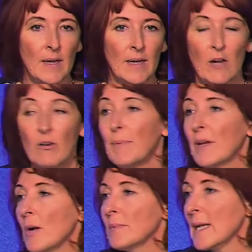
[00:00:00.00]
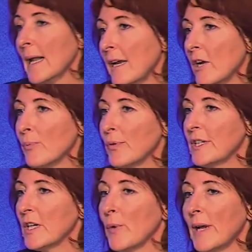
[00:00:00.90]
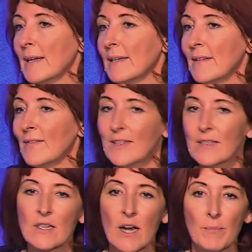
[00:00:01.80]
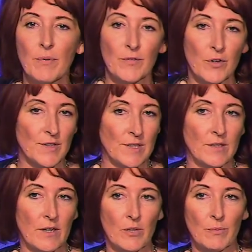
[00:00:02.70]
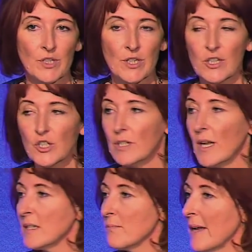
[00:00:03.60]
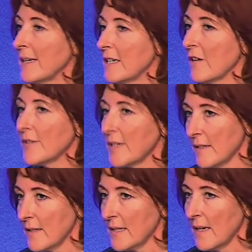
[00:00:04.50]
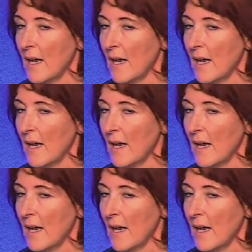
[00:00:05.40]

Now, it becomes clear pretty quickly that this type of nursing documentation has many deficits,